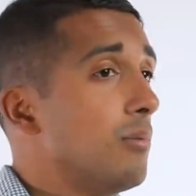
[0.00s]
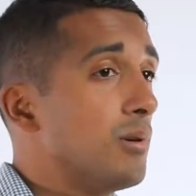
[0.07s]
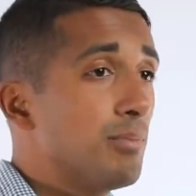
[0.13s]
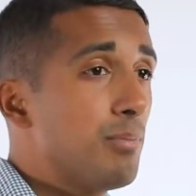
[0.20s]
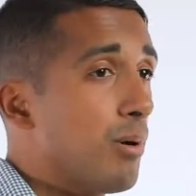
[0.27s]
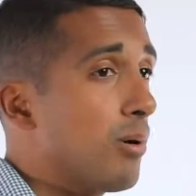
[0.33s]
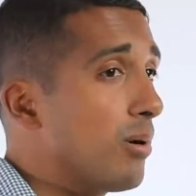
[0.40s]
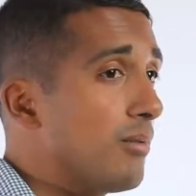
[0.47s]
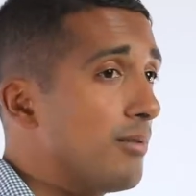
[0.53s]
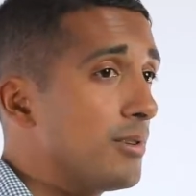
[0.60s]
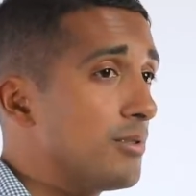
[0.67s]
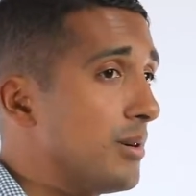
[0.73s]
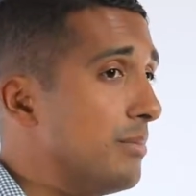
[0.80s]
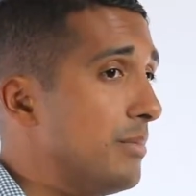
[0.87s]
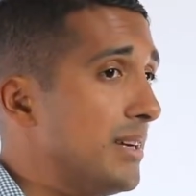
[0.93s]
With pour over
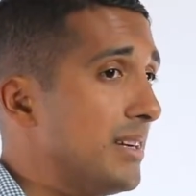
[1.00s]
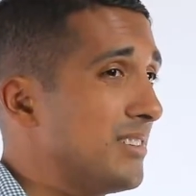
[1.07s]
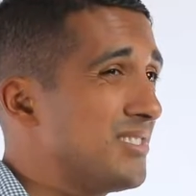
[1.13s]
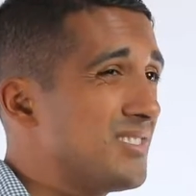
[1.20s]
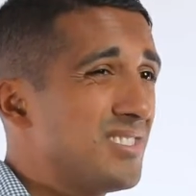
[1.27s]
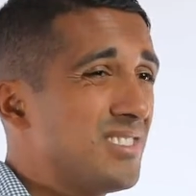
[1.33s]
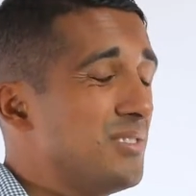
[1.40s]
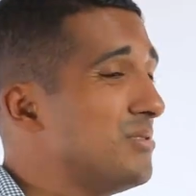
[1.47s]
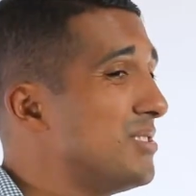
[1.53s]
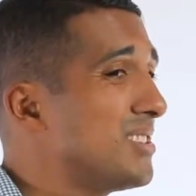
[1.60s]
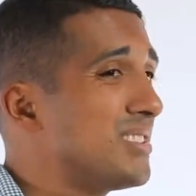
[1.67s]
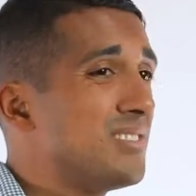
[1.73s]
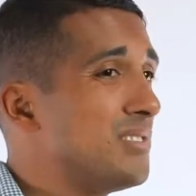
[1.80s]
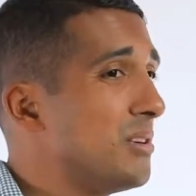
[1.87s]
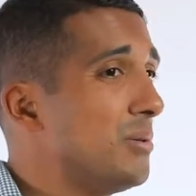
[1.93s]
drip makers, you
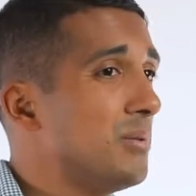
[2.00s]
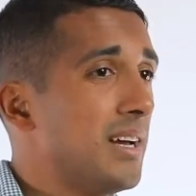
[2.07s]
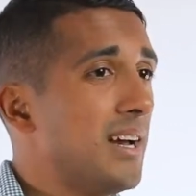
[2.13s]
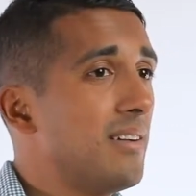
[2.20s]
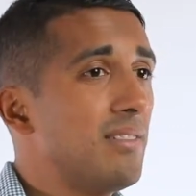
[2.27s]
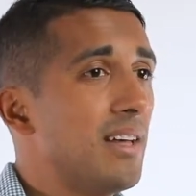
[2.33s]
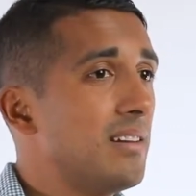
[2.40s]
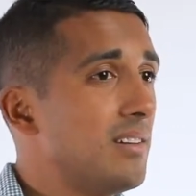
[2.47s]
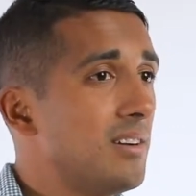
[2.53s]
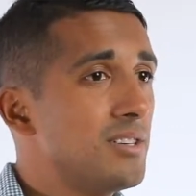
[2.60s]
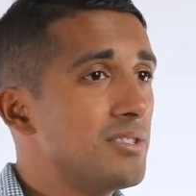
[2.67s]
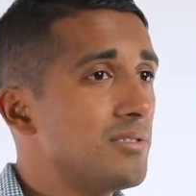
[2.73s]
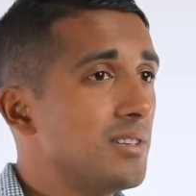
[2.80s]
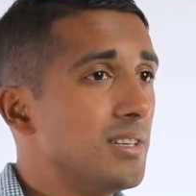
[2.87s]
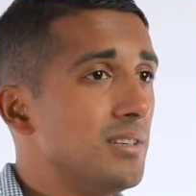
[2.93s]
just don't have that
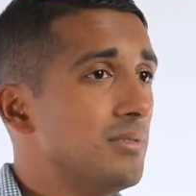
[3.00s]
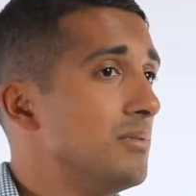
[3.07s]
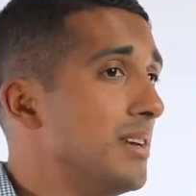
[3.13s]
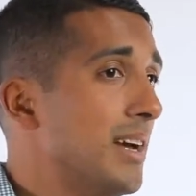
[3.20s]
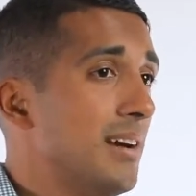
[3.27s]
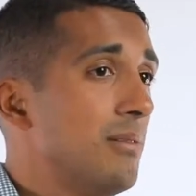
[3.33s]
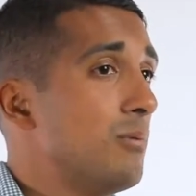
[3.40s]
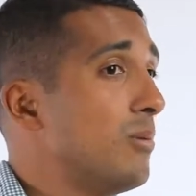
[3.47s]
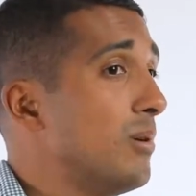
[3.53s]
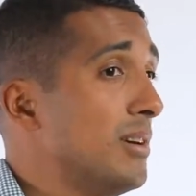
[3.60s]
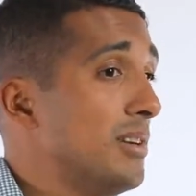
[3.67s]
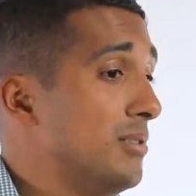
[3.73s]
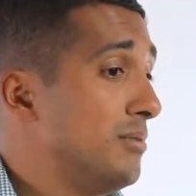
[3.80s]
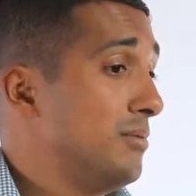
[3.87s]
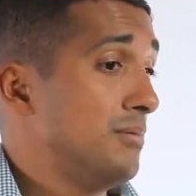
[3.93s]
luxury. You get
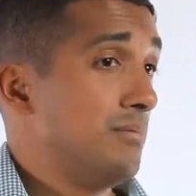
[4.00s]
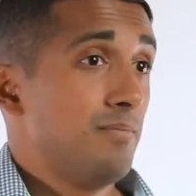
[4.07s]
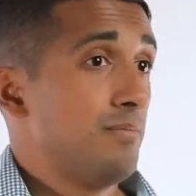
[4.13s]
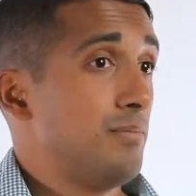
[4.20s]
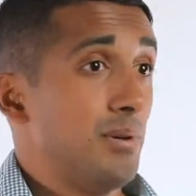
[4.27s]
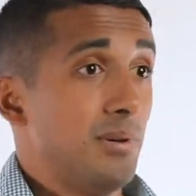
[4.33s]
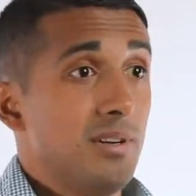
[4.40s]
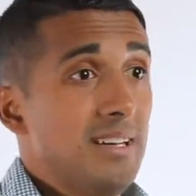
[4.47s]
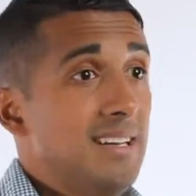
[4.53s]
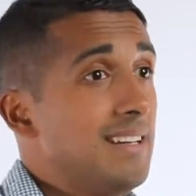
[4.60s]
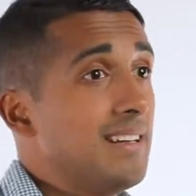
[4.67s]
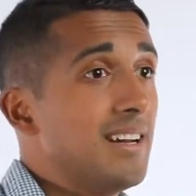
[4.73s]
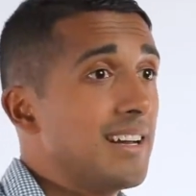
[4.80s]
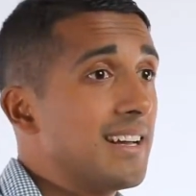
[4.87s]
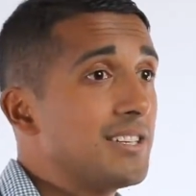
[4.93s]
what you put
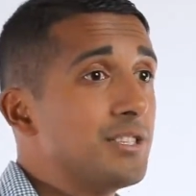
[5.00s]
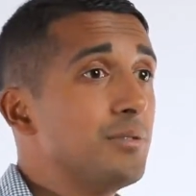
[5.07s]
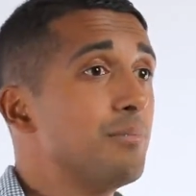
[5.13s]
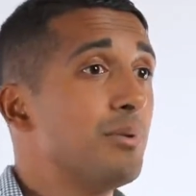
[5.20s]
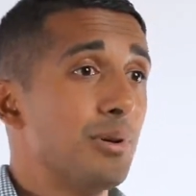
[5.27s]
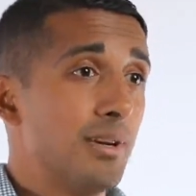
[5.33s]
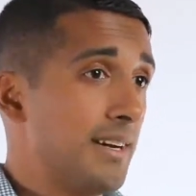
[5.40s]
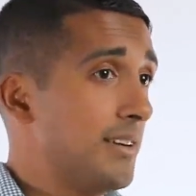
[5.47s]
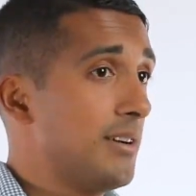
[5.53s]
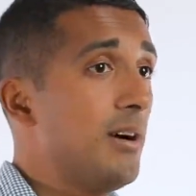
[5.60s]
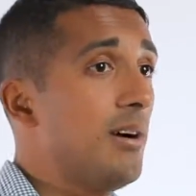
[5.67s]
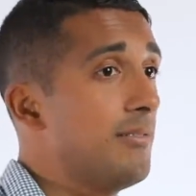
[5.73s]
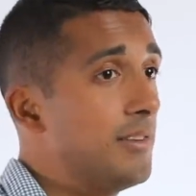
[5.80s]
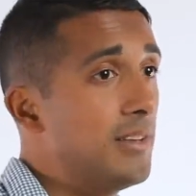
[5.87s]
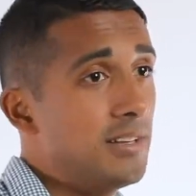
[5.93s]
in. I guess you put in
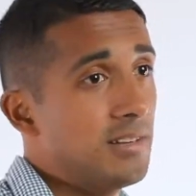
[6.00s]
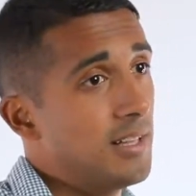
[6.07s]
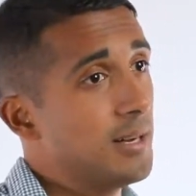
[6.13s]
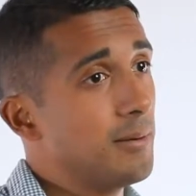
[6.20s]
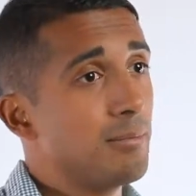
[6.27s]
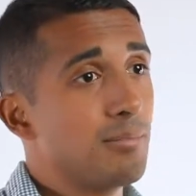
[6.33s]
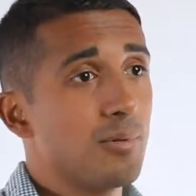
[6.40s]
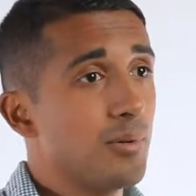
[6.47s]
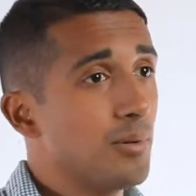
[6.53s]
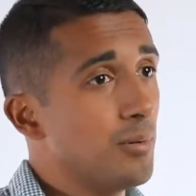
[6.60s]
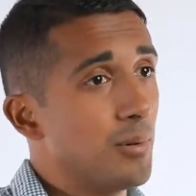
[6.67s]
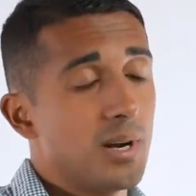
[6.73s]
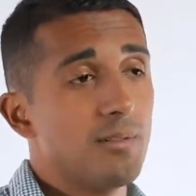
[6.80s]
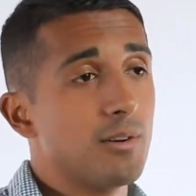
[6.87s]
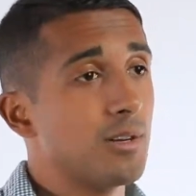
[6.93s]
coffee, you let it brew,
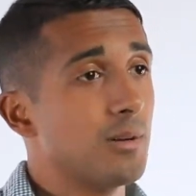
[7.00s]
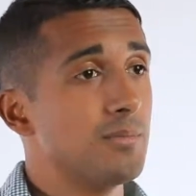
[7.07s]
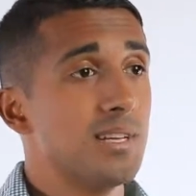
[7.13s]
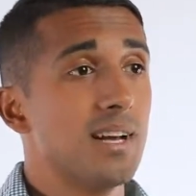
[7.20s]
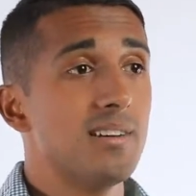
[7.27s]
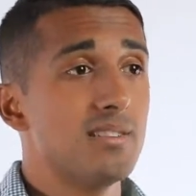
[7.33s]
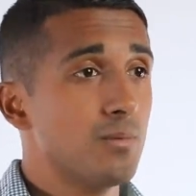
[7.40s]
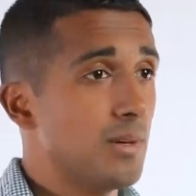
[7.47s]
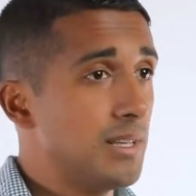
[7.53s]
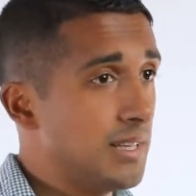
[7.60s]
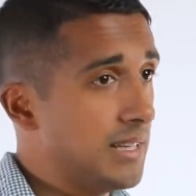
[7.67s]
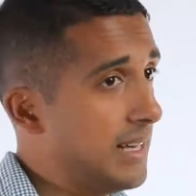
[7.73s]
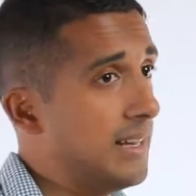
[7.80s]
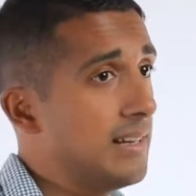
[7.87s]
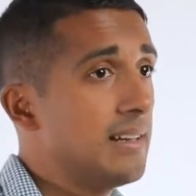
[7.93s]
whatever comes out is what
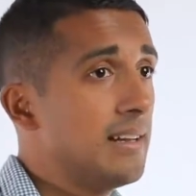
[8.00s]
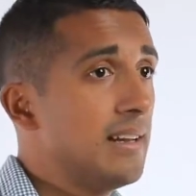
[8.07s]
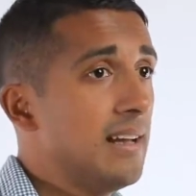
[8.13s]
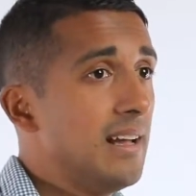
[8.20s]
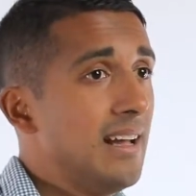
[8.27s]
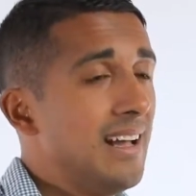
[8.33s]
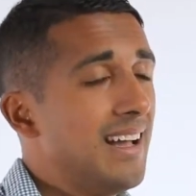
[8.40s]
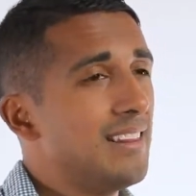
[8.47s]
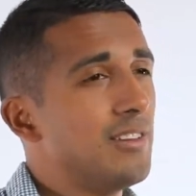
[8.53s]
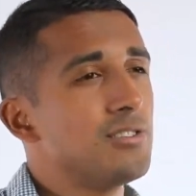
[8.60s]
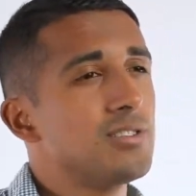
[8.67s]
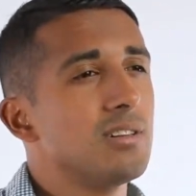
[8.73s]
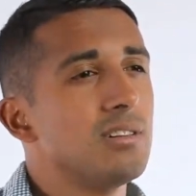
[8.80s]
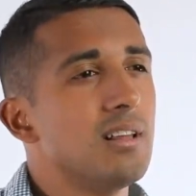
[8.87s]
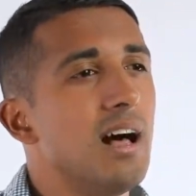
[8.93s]
you get. And
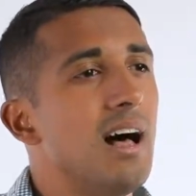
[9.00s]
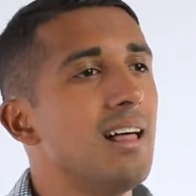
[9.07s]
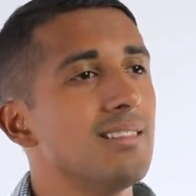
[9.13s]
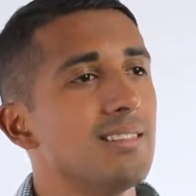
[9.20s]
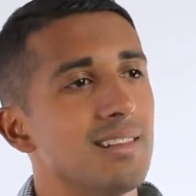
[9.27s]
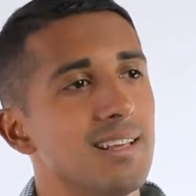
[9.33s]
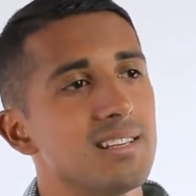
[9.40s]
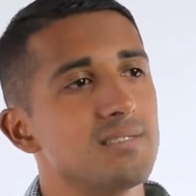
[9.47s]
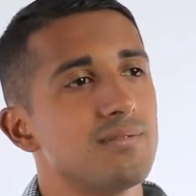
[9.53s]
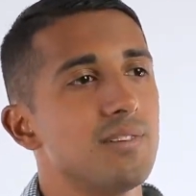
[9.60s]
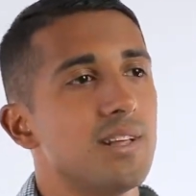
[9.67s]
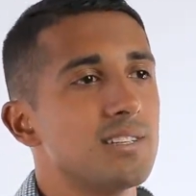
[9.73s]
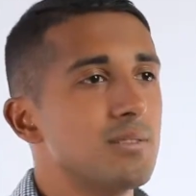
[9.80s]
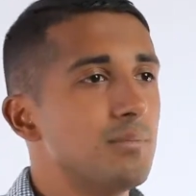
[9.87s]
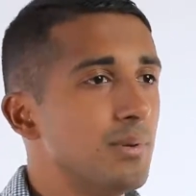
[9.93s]
there's a lot less
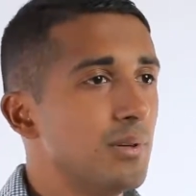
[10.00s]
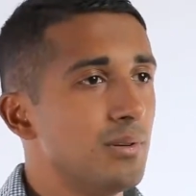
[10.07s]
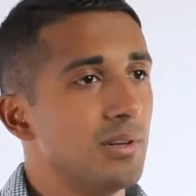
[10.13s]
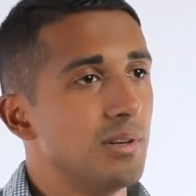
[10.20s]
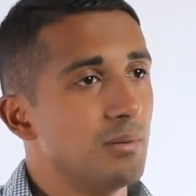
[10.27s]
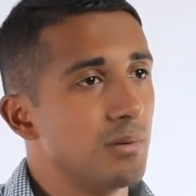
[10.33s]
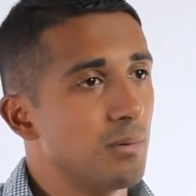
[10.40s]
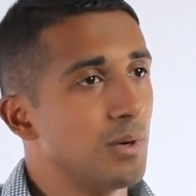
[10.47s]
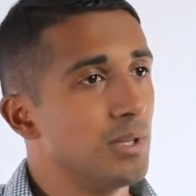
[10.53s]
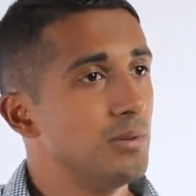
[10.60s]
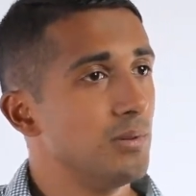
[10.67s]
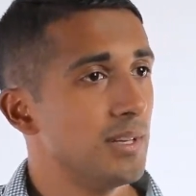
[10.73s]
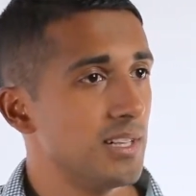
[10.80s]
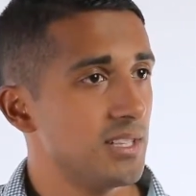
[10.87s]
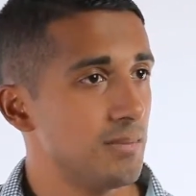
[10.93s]
flexibility with what
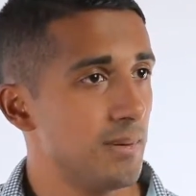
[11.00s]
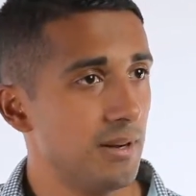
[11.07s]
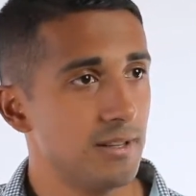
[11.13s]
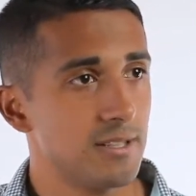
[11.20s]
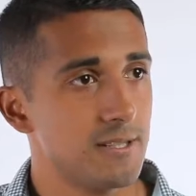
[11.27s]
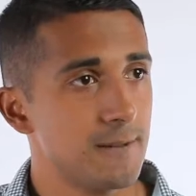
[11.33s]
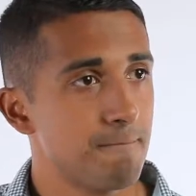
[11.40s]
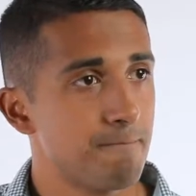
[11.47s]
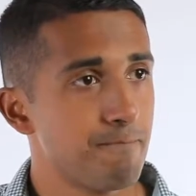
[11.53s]
you can experience.